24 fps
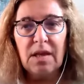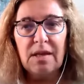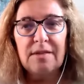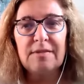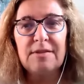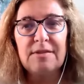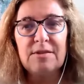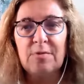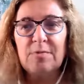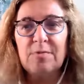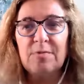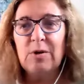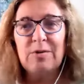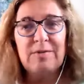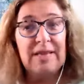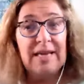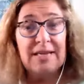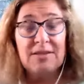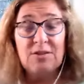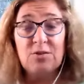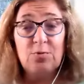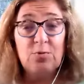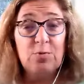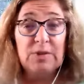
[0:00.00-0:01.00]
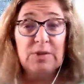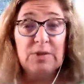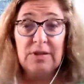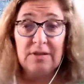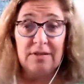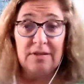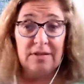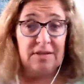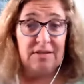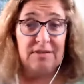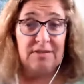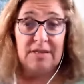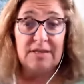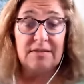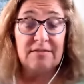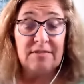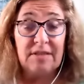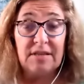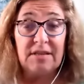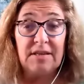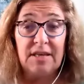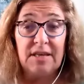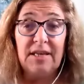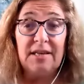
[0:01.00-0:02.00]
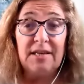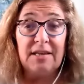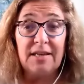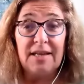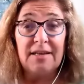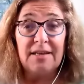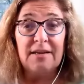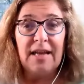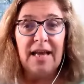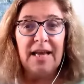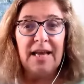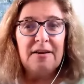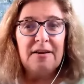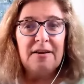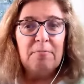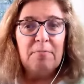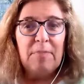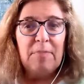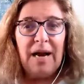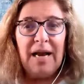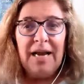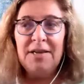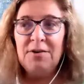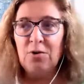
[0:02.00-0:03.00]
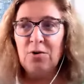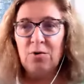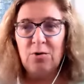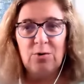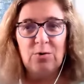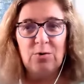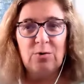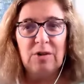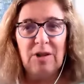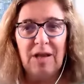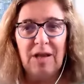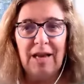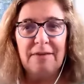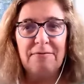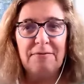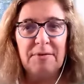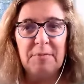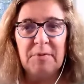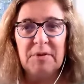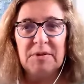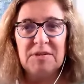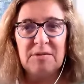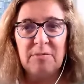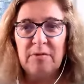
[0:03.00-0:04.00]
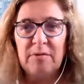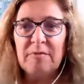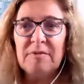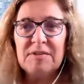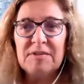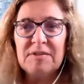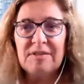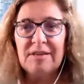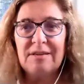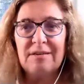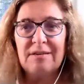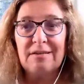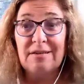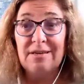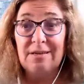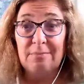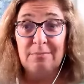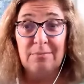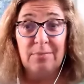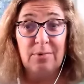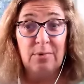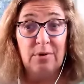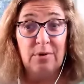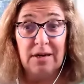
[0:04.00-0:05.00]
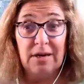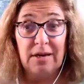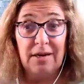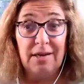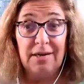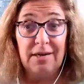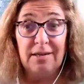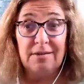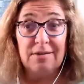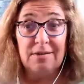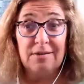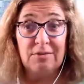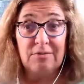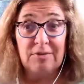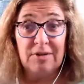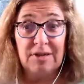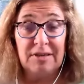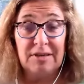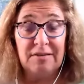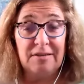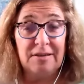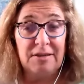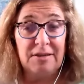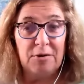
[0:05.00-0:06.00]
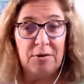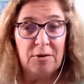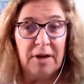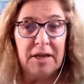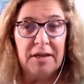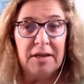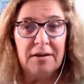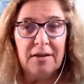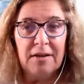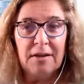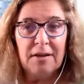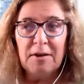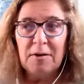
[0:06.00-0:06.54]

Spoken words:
So that's really the key, and to mind your own life. I mean, some of us think, oh, I'm boring, I didn't do anything great.